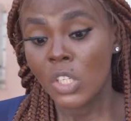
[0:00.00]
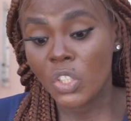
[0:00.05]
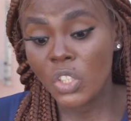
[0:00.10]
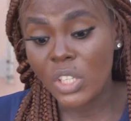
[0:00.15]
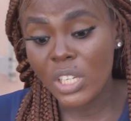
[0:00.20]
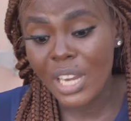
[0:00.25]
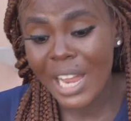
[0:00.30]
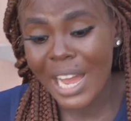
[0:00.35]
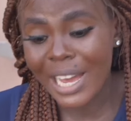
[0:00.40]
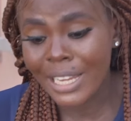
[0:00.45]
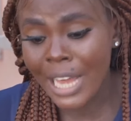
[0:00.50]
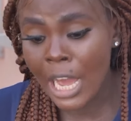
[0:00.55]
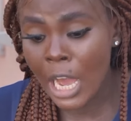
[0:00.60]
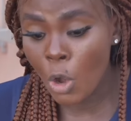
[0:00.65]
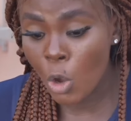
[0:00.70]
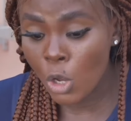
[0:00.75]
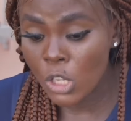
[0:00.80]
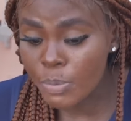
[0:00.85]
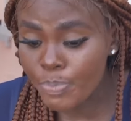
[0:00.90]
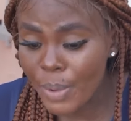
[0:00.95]
She and
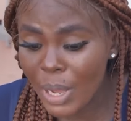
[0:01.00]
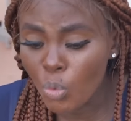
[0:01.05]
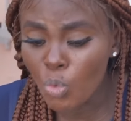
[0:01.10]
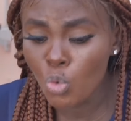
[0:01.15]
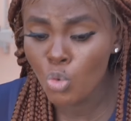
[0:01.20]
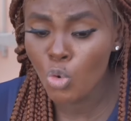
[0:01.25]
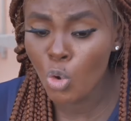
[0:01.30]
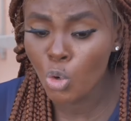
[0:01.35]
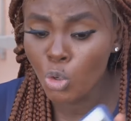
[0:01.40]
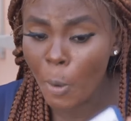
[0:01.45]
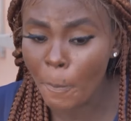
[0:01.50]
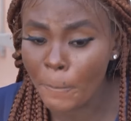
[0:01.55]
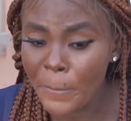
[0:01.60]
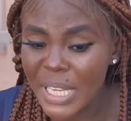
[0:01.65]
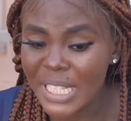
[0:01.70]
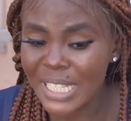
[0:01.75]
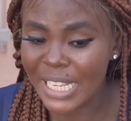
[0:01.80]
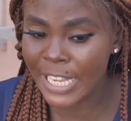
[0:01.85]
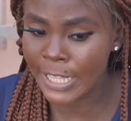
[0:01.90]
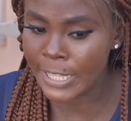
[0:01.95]
her husband will know no
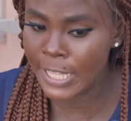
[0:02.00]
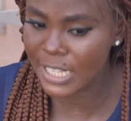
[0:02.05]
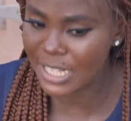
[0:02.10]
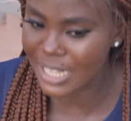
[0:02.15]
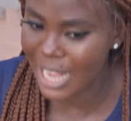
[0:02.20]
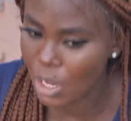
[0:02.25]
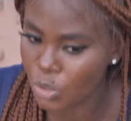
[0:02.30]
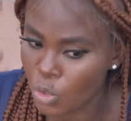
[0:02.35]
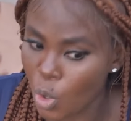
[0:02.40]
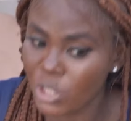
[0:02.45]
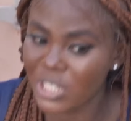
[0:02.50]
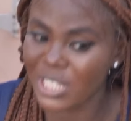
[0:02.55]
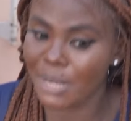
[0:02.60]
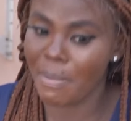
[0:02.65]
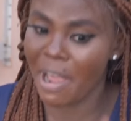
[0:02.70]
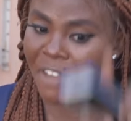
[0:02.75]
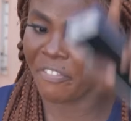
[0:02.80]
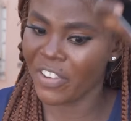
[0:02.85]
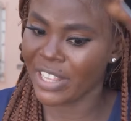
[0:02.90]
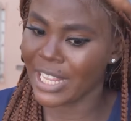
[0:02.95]
peace in this house
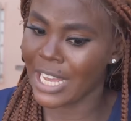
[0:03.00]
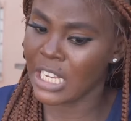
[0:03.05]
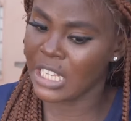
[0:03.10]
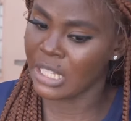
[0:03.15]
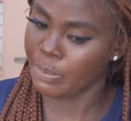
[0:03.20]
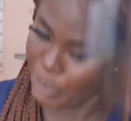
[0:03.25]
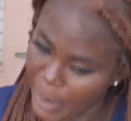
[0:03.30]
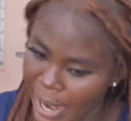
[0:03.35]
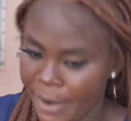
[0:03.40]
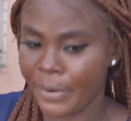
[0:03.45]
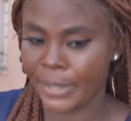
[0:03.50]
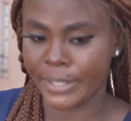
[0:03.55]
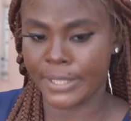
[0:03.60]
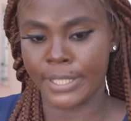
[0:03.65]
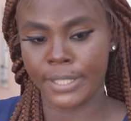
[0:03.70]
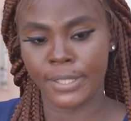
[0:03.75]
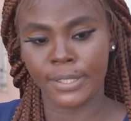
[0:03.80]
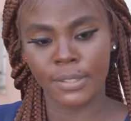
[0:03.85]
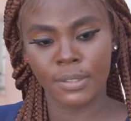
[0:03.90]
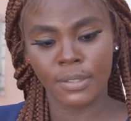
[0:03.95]
until my father is buried.